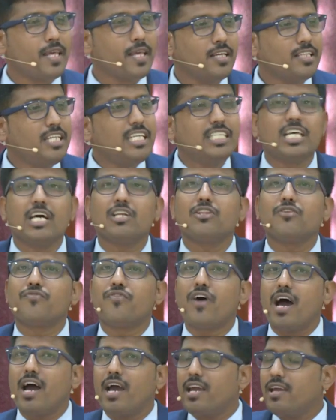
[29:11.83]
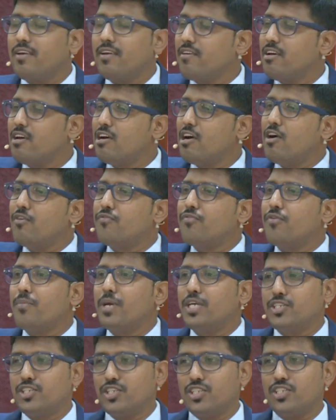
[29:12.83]
These are the five
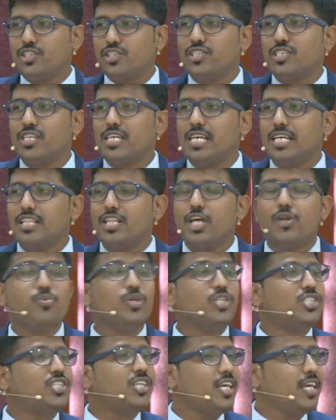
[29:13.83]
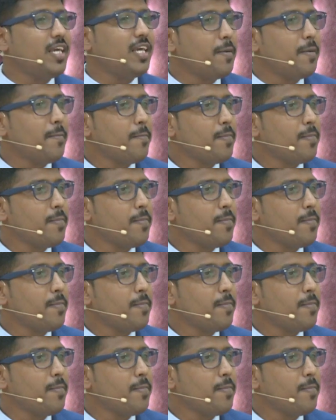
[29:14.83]
affirmations that we see.